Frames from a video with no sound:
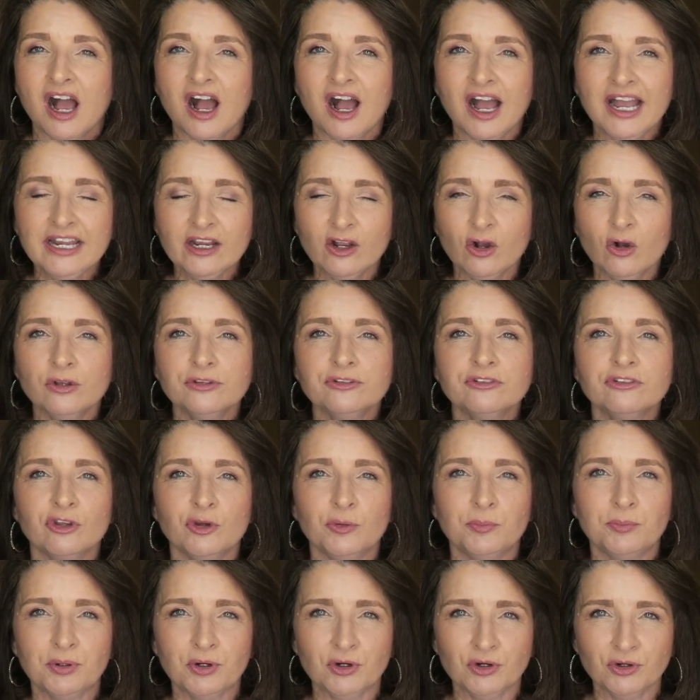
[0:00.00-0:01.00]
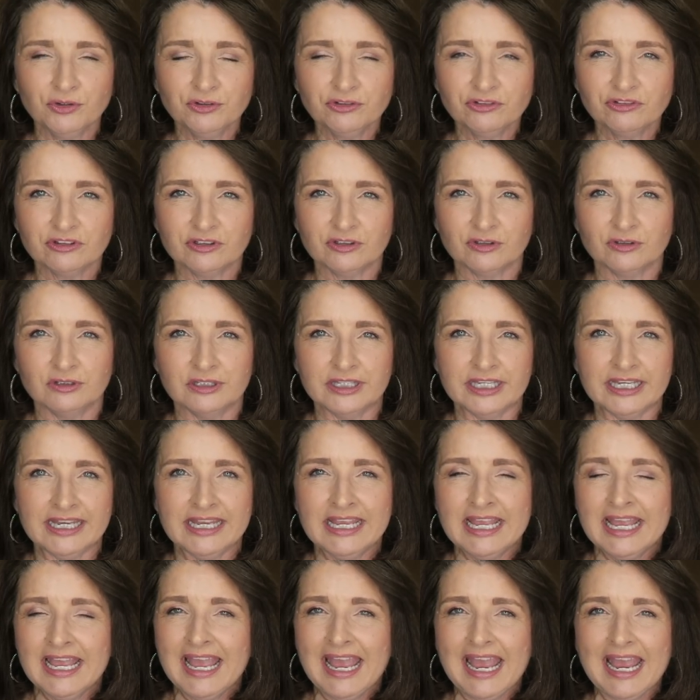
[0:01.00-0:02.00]
I also
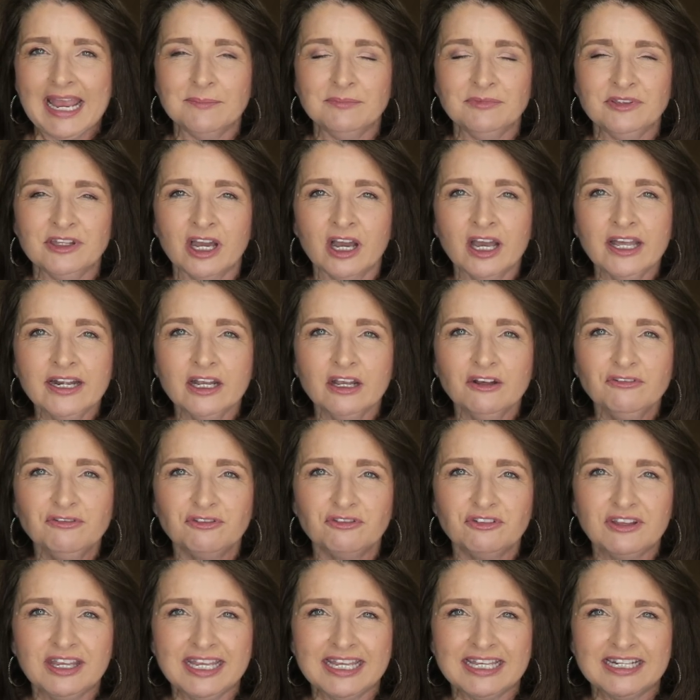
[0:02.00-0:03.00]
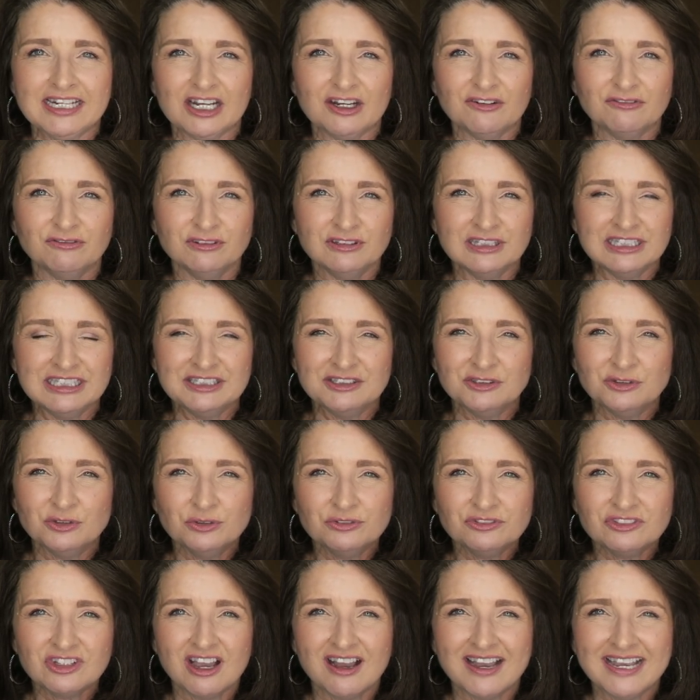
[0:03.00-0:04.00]
personally am not a fan of
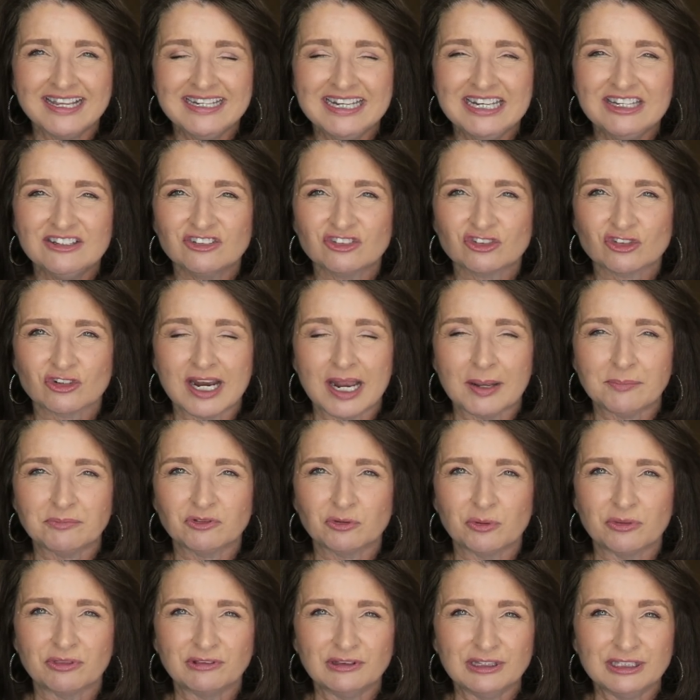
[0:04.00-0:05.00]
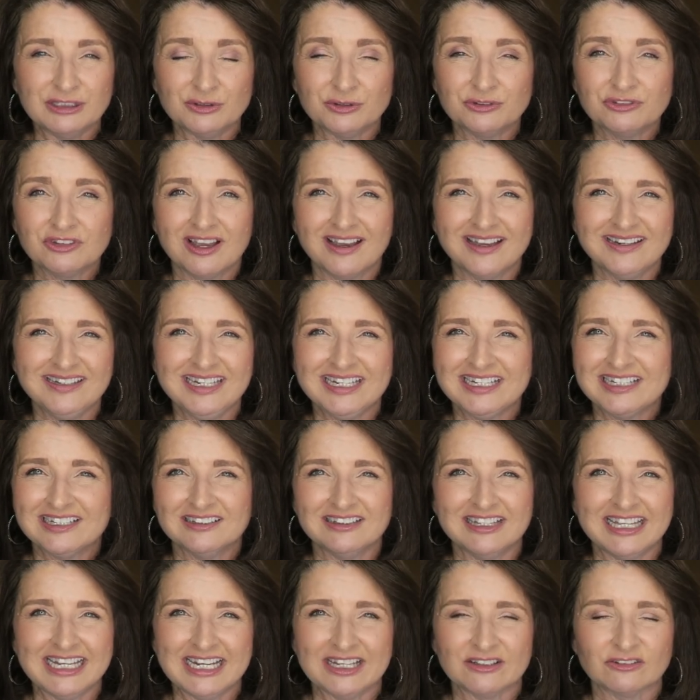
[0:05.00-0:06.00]
little tiny straps with little tiny
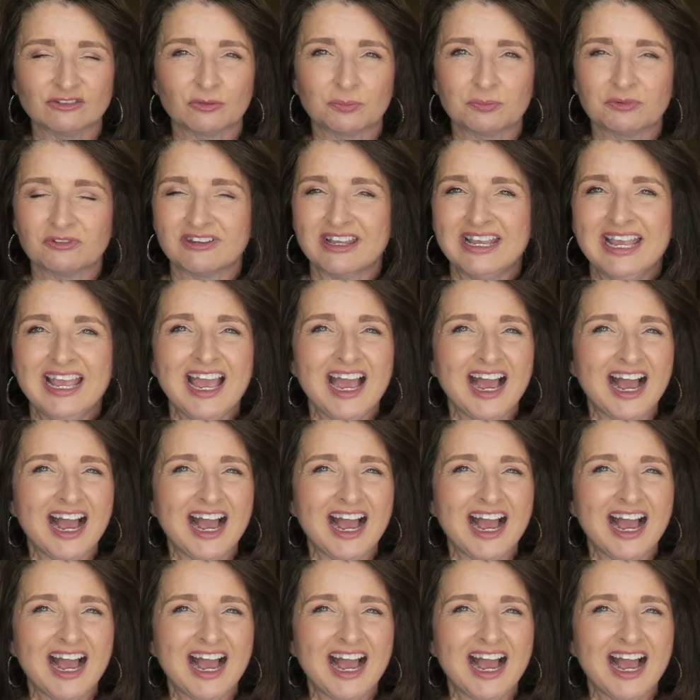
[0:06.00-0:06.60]
clasps.